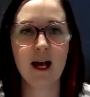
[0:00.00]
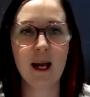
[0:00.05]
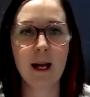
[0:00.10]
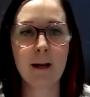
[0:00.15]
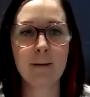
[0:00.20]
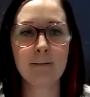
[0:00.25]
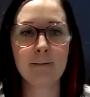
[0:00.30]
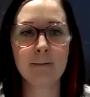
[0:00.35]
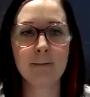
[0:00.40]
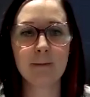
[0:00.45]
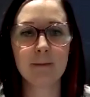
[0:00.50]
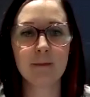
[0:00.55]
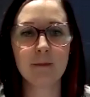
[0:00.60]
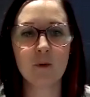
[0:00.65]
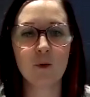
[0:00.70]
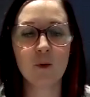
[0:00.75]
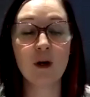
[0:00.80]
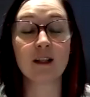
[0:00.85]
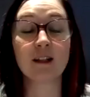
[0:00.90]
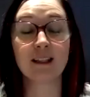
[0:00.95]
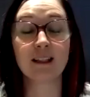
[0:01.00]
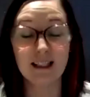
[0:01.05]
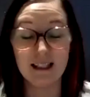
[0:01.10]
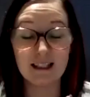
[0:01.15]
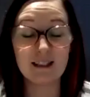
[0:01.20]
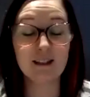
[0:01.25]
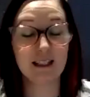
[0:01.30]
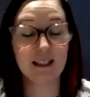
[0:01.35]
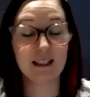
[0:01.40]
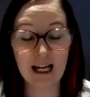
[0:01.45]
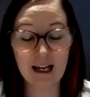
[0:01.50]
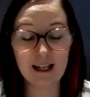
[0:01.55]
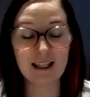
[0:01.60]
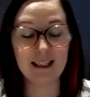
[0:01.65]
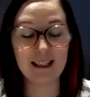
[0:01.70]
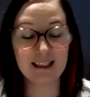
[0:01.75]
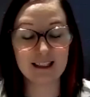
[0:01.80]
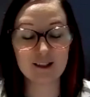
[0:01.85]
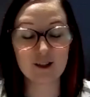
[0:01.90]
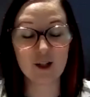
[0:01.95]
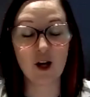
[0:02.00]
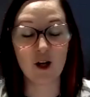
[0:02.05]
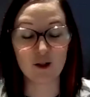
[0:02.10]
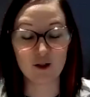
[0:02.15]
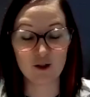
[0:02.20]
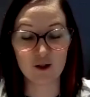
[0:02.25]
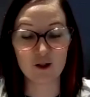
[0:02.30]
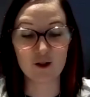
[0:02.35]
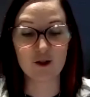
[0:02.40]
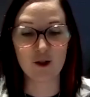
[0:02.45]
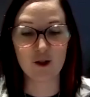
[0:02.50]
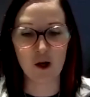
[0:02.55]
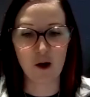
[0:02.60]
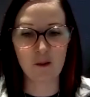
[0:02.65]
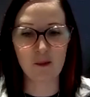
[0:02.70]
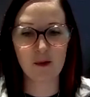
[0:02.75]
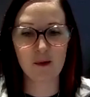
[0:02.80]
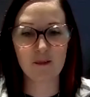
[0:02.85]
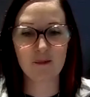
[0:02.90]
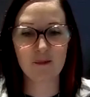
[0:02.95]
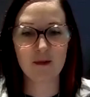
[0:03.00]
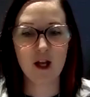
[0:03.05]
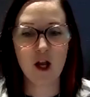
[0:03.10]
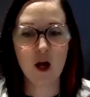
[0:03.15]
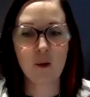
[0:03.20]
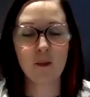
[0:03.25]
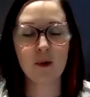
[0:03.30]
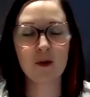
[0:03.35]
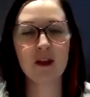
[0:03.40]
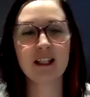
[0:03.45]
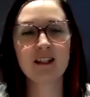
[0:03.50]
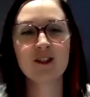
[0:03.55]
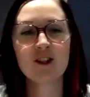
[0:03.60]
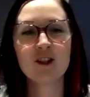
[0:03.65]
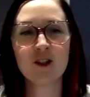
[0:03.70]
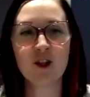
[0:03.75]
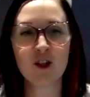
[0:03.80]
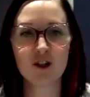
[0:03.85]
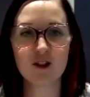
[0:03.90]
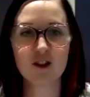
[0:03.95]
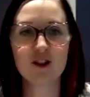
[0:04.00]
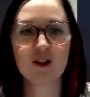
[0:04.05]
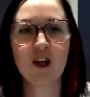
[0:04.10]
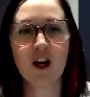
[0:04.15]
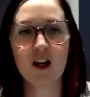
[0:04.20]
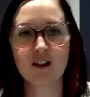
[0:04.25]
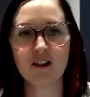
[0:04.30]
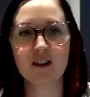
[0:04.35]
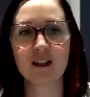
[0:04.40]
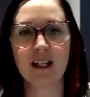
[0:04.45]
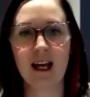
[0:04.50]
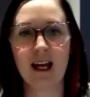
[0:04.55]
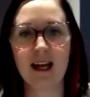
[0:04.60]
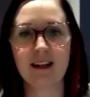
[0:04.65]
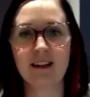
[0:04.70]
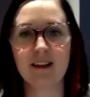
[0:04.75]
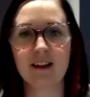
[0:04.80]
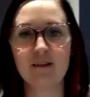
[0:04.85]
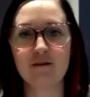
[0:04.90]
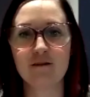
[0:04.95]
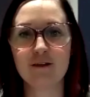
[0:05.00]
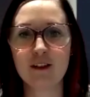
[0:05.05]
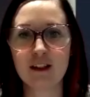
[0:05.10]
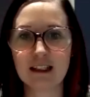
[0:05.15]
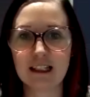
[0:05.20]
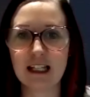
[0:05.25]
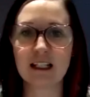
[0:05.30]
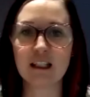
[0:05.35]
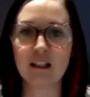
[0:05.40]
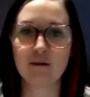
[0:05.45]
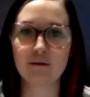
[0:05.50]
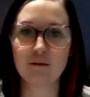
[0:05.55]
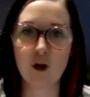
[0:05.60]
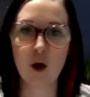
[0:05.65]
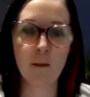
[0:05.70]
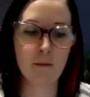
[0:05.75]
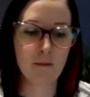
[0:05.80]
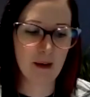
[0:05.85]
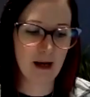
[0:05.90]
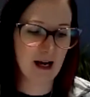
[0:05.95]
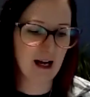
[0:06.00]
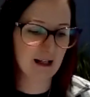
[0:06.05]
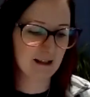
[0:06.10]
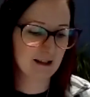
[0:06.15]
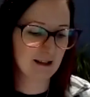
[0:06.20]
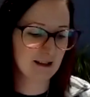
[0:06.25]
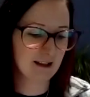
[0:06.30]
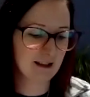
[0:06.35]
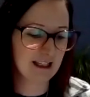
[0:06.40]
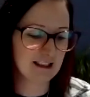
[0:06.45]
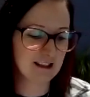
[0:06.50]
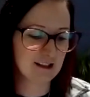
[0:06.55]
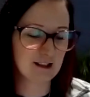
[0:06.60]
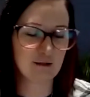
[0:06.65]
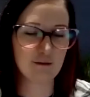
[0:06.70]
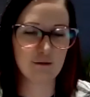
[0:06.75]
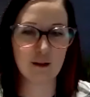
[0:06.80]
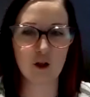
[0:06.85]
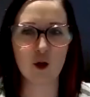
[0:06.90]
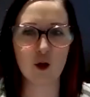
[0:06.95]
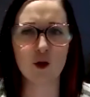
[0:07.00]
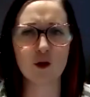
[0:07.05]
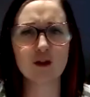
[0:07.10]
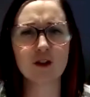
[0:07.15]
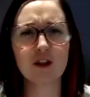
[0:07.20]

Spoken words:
Well, it is hard to stop, but then to not start again and feel like you've gone back is difficult.